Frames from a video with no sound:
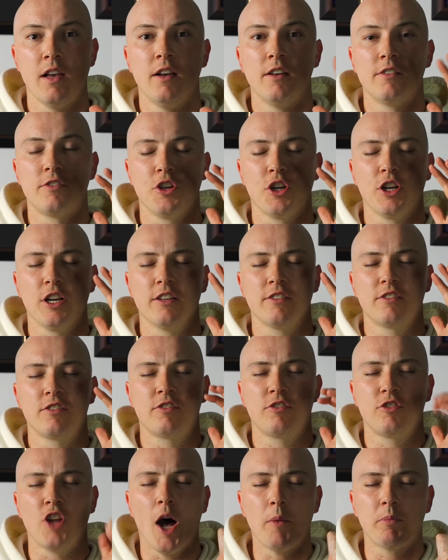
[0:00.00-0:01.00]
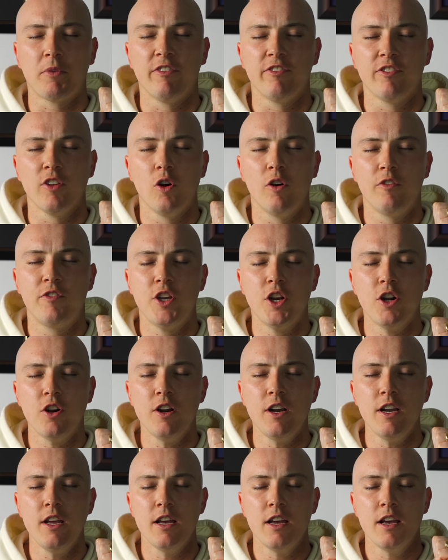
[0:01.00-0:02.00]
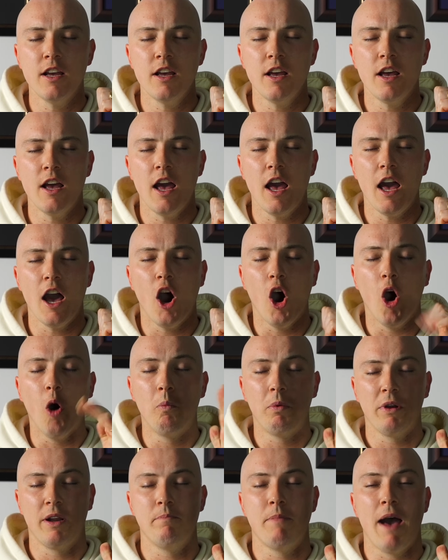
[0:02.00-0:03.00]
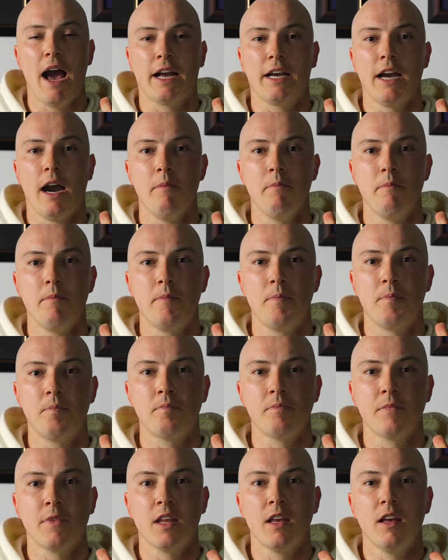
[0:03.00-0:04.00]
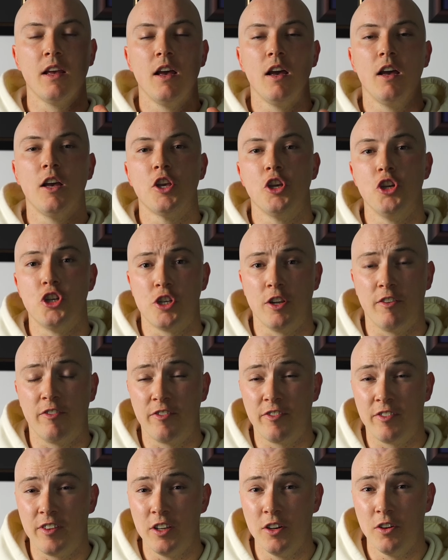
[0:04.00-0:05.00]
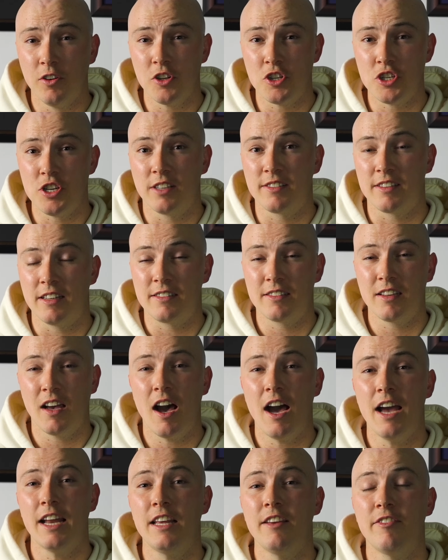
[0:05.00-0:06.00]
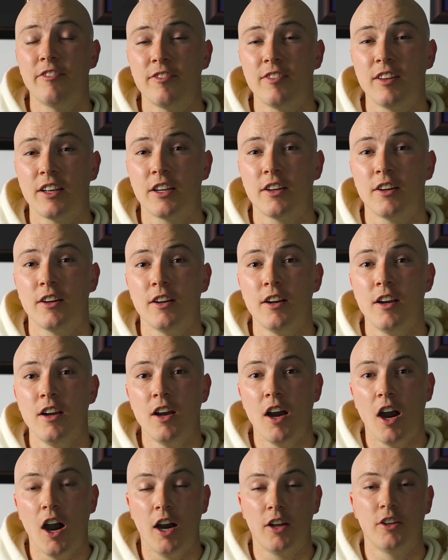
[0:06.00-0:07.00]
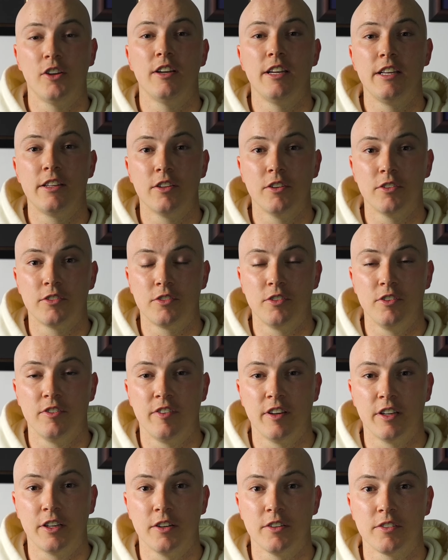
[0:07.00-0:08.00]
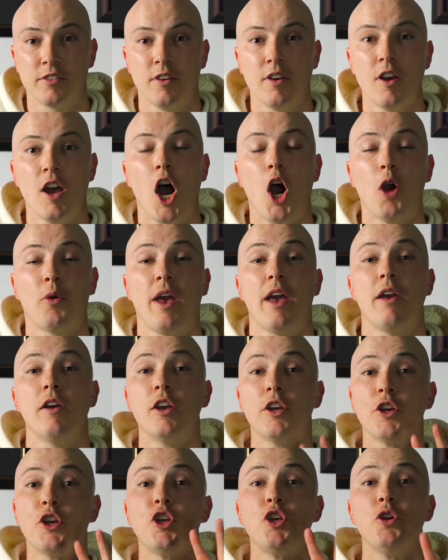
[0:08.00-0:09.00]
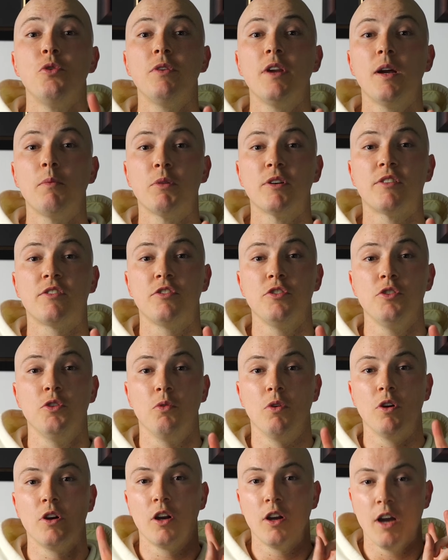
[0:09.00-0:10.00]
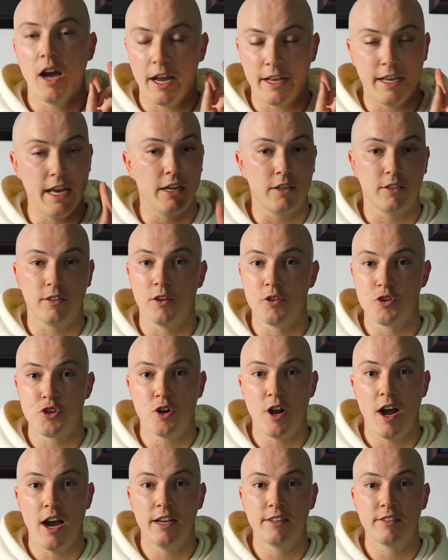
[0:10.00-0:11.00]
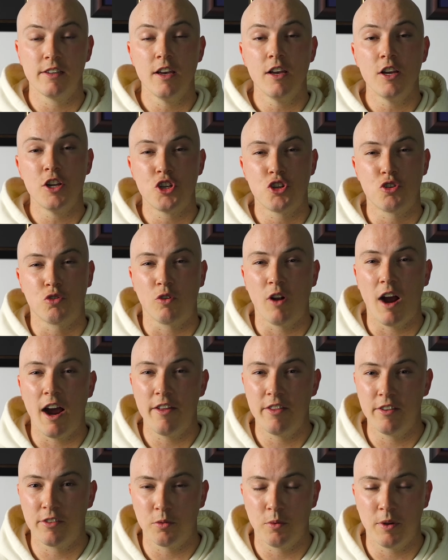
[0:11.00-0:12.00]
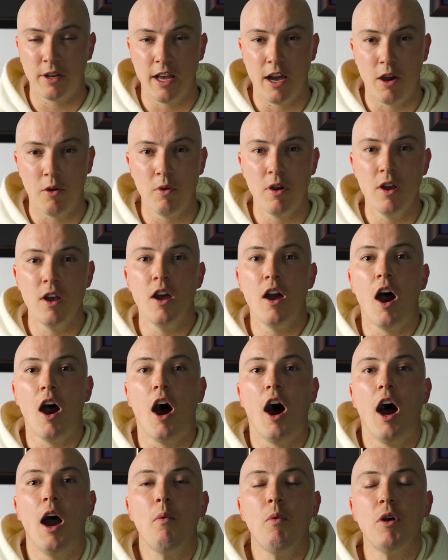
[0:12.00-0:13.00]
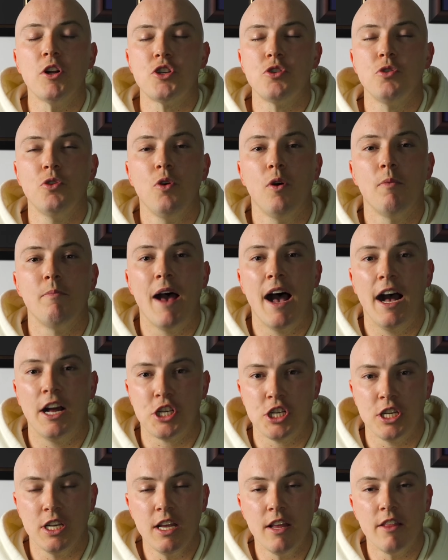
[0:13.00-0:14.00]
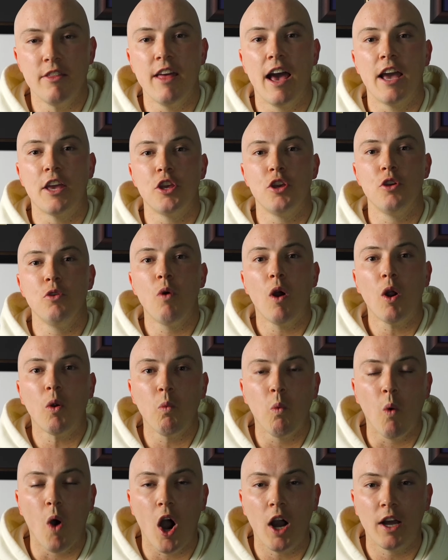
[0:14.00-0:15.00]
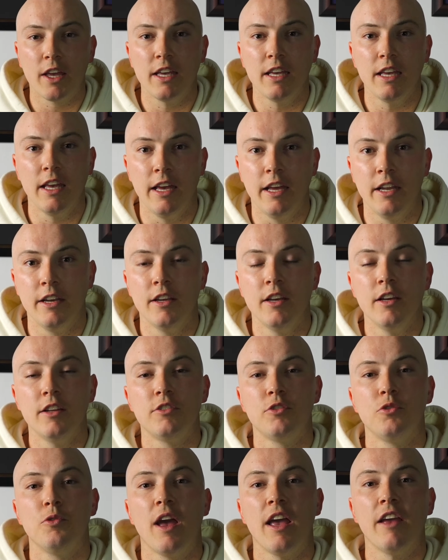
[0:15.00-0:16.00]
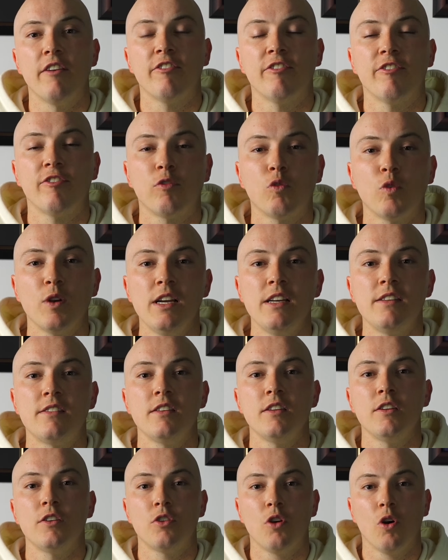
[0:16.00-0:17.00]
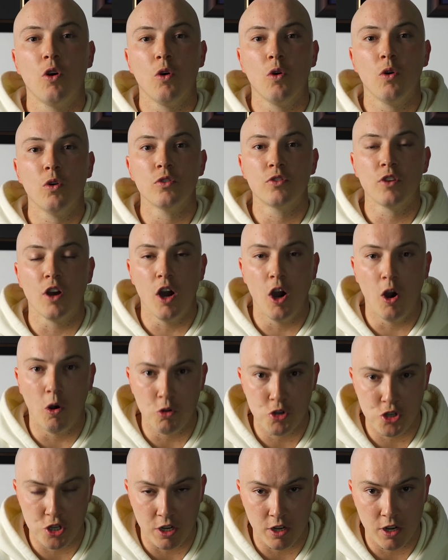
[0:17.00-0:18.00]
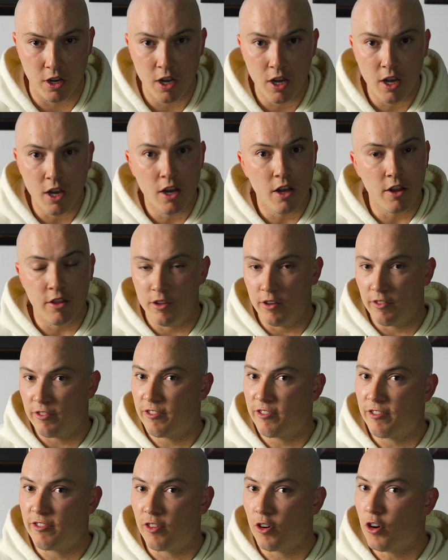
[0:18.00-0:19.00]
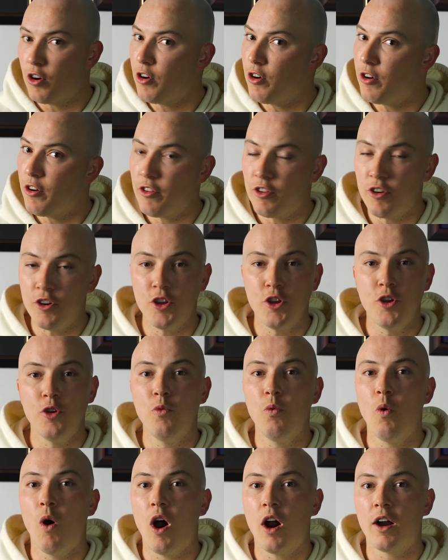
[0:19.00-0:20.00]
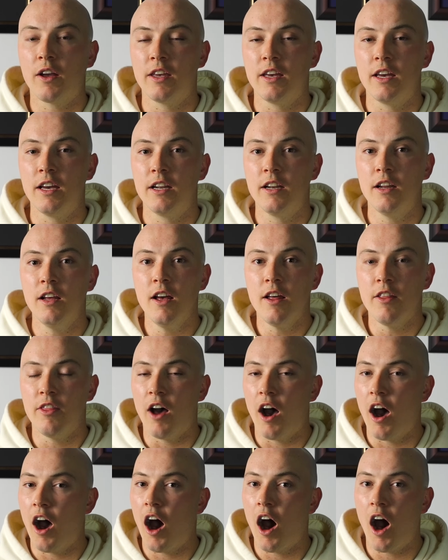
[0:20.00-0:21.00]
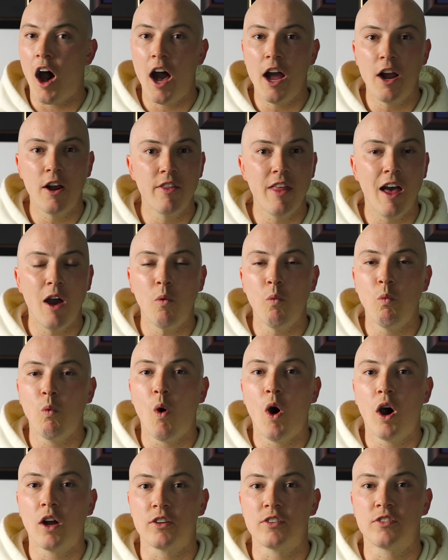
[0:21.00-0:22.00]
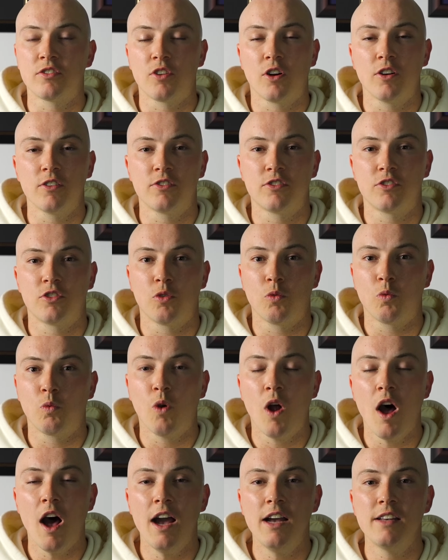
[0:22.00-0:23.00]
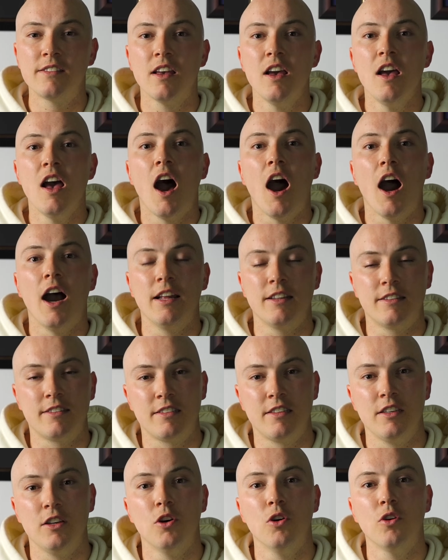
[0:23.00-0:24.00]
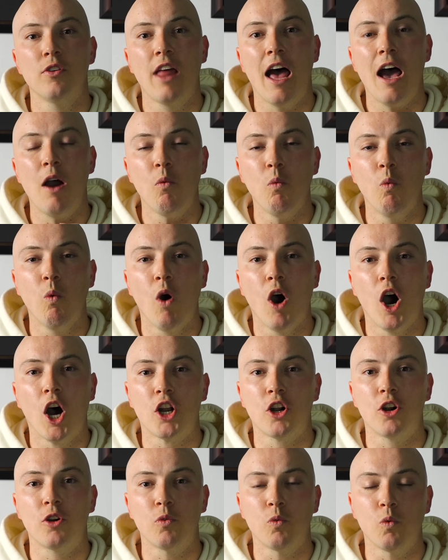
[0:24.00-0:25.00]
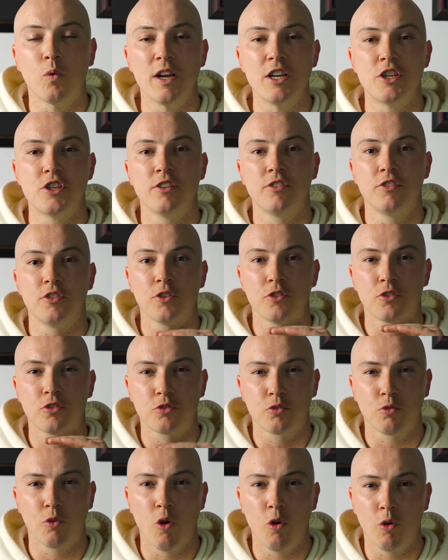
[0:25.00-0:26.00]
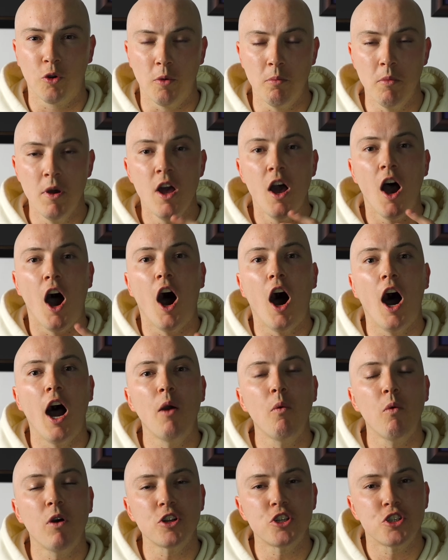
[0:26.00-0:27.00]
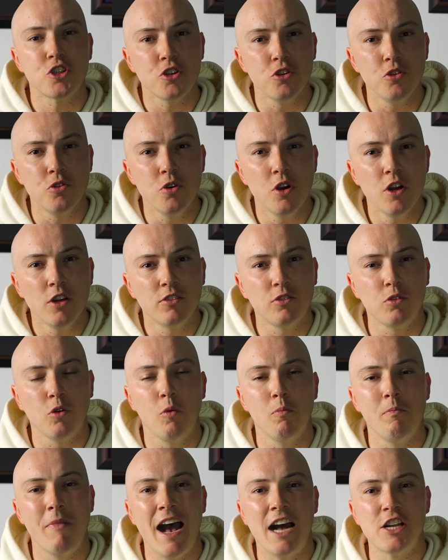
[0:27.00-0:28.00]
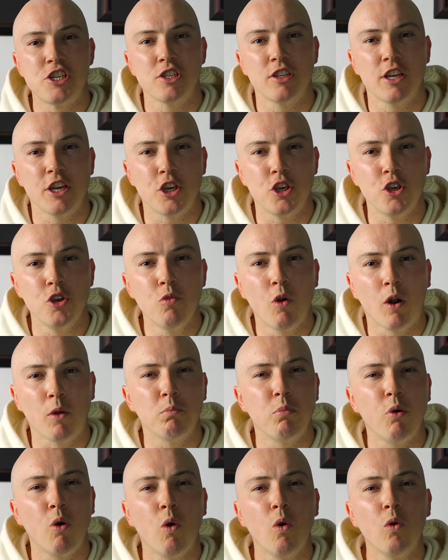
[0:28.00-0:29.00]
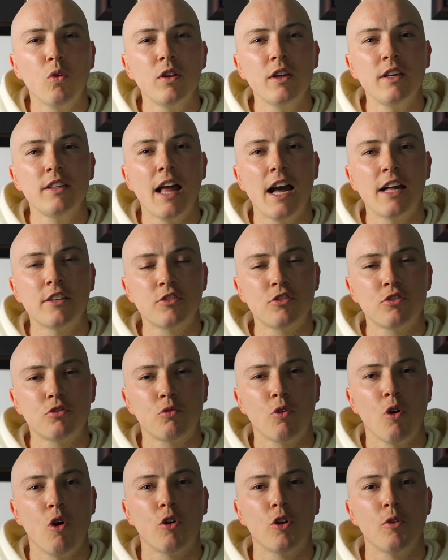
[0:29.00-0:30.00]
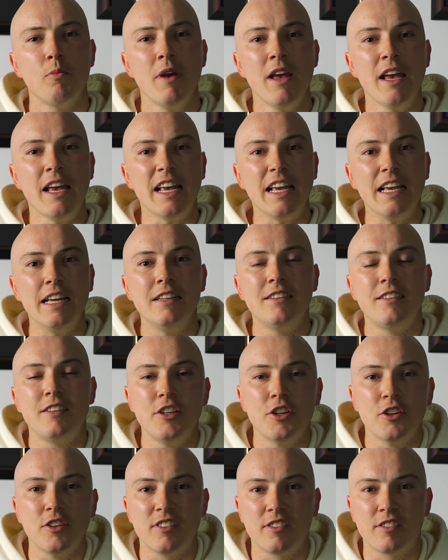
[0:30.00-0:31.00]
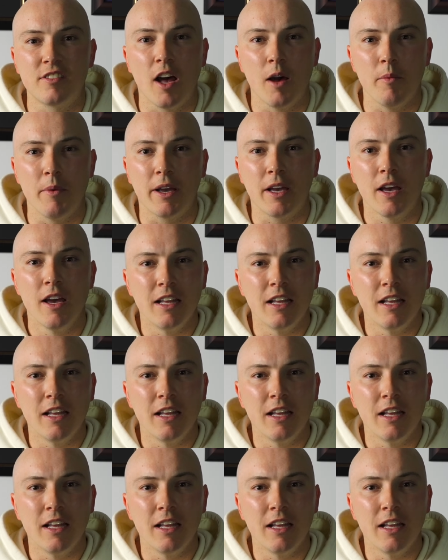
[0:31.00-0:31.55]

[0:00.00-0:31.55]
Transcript: So you're gonna stop the flow of urine, open it back up. You should feel just a tiny flicker underneath those two fingers. Okay, cue number two. Again, close your eyes, try this one out. I want you to imagine that you are walking in to a freezing cold ocean. The further you walk in, the higher that water starts to rise until that water reaches your scrotum. I want you to imagine like you are pulling that scrotum into your stomach.